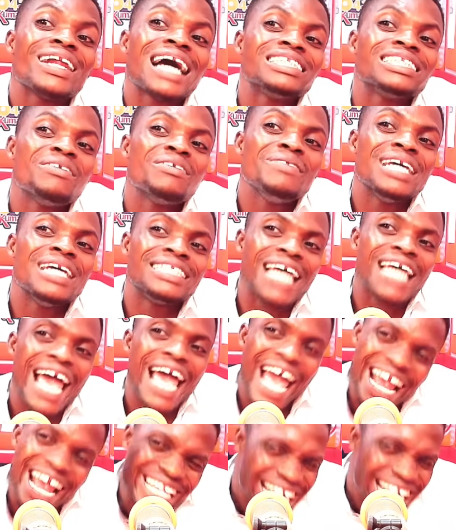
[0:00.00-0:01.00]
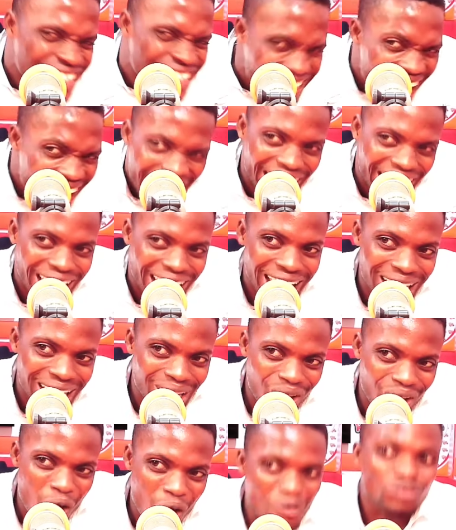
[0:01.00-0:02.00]
na se mi ye se enye se
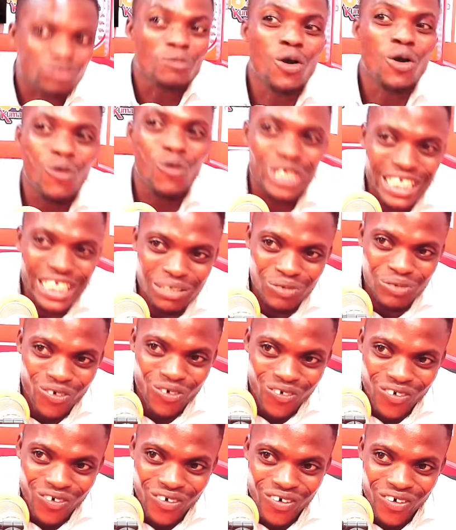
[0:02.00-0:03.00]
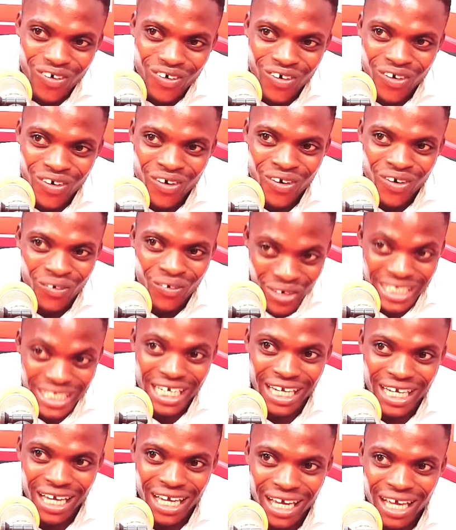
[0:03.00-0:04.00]
o be so be coach tim no
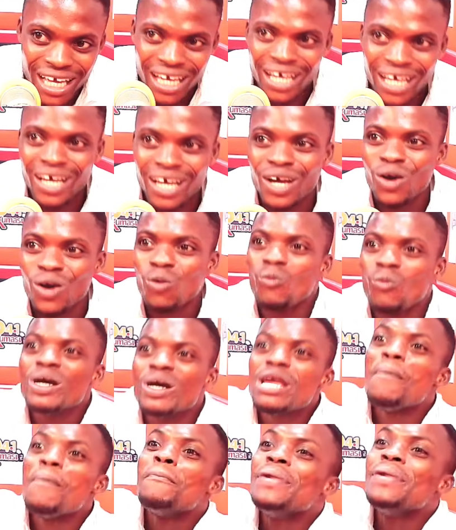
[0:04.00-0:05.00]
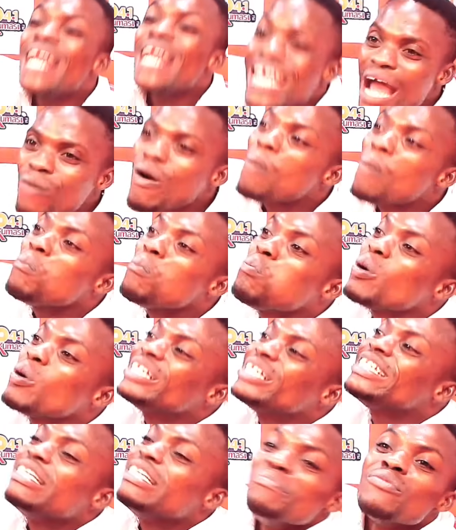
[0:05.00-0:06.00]
udi wo ye player wa bo
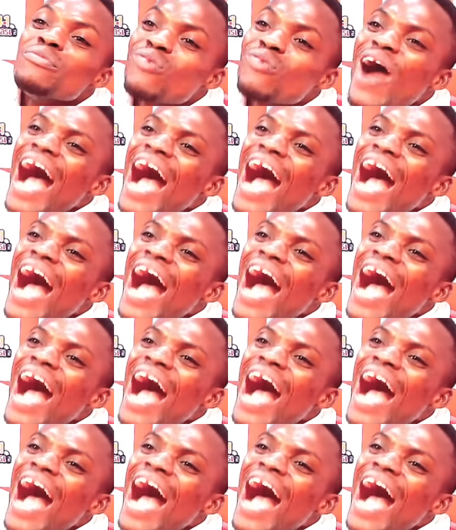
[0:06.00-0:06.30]
tim no